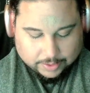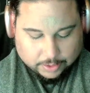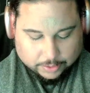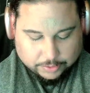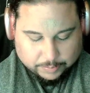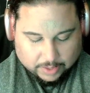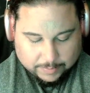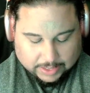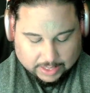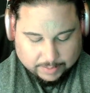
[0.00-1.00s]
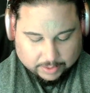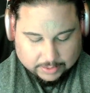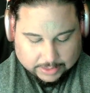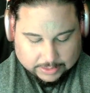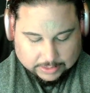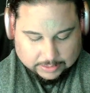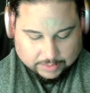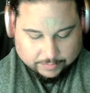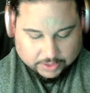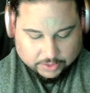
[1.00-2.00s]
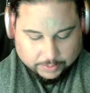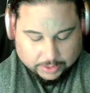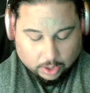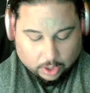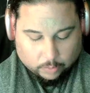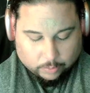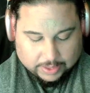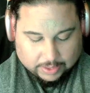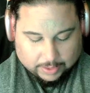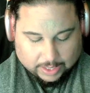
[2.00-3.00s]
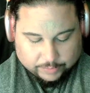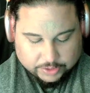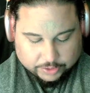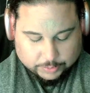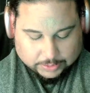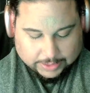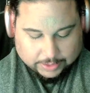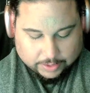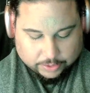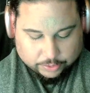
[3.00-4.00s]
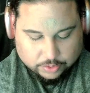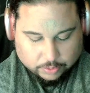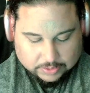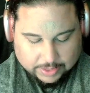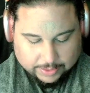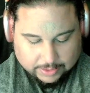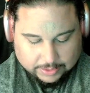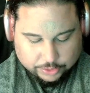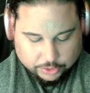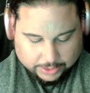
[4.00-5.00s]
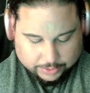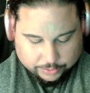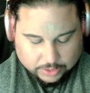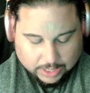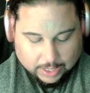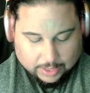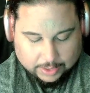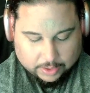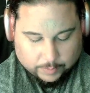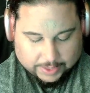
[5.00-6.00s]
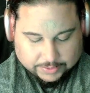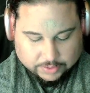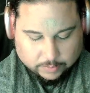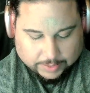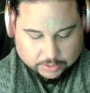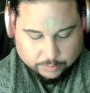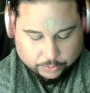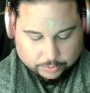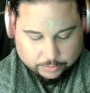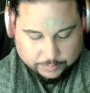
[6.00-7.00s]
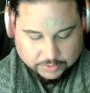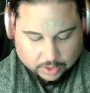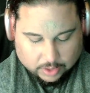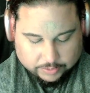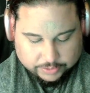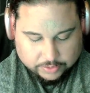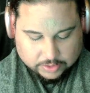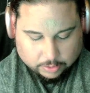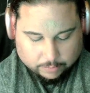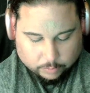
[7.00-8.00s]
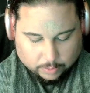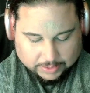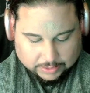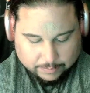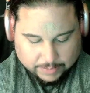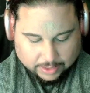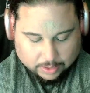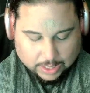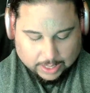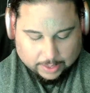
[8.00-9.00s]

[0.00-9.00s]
Dr. Barbie came out in 1973. We're here half a century later and are told nothing has changed. In a way, it's correct. Boardrooms, Congress are still overwhelmingly male,